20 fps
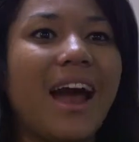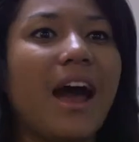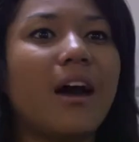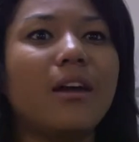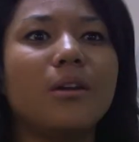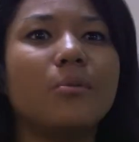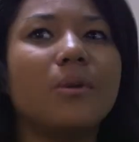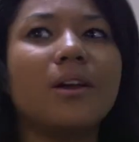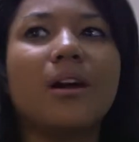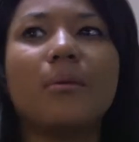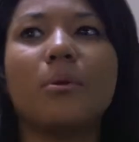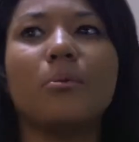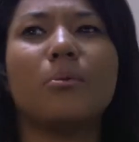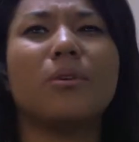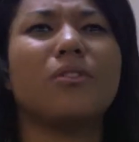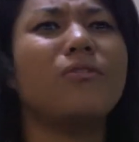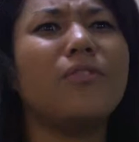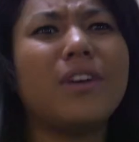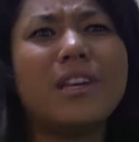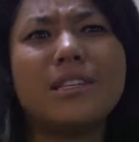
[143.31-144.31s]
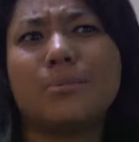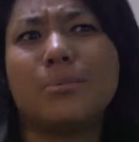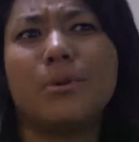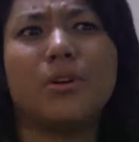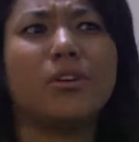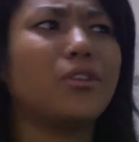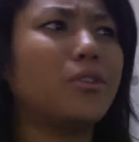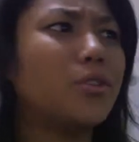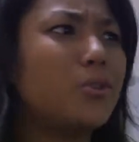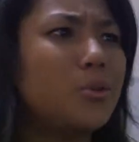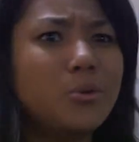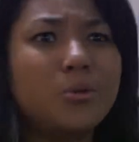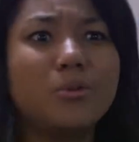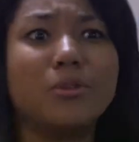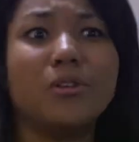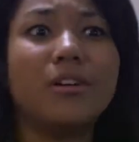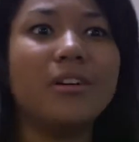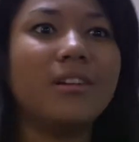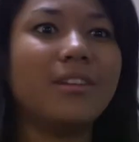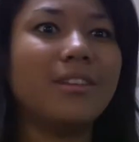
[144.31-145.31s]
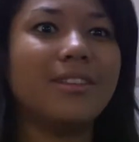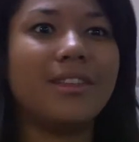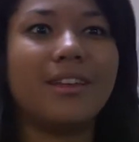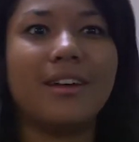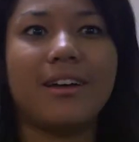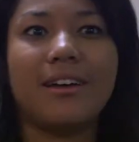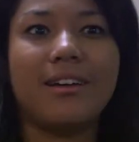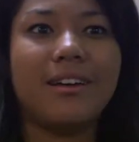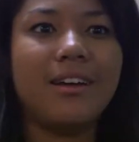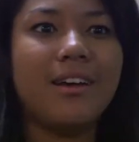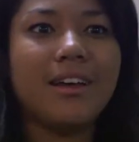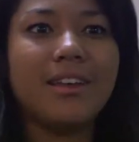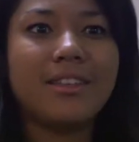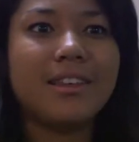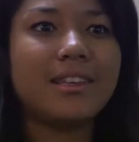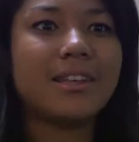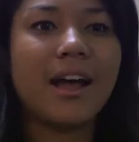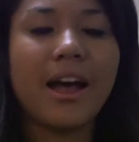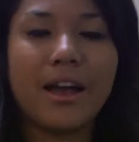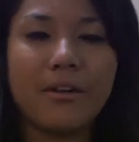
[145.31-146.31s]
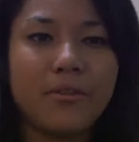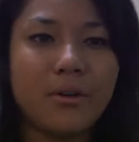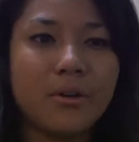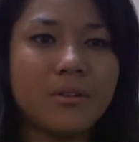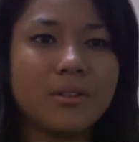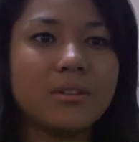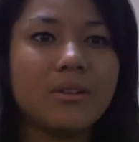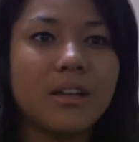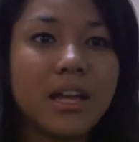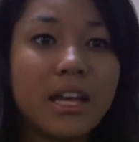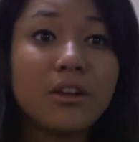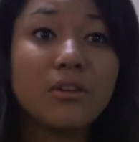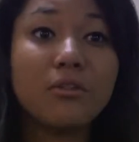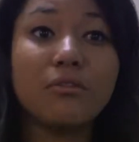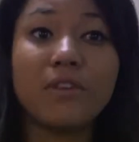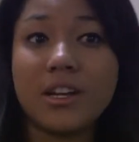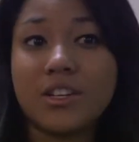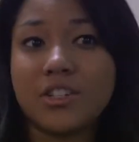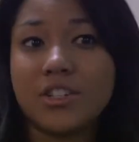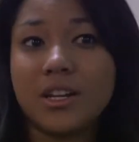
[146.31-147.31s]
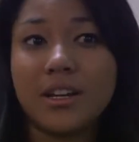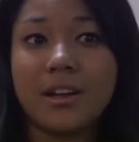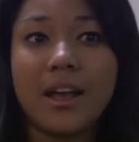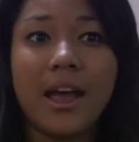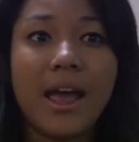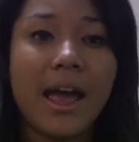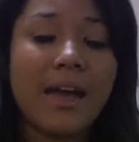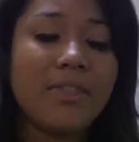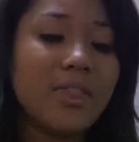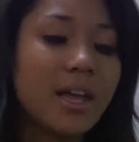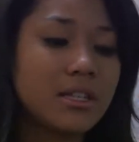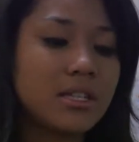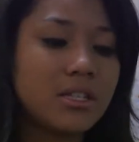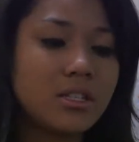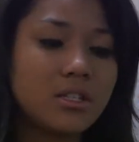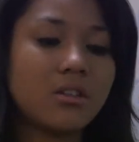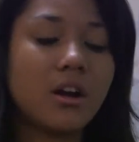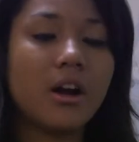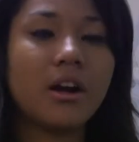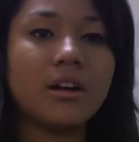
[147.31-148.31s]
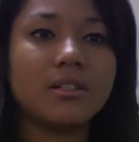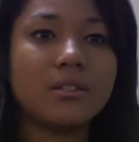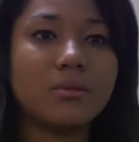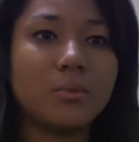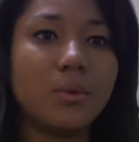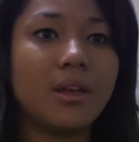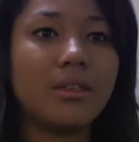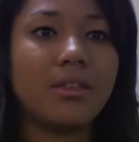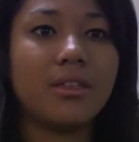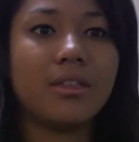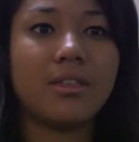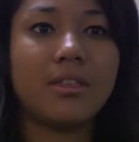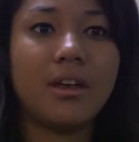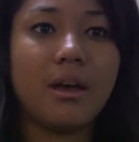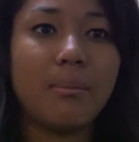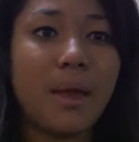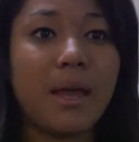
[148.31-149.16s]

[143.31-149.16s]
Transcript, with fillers: How did we come up with Facebook, Google, the, these iPhones? Innovation. And that starts with a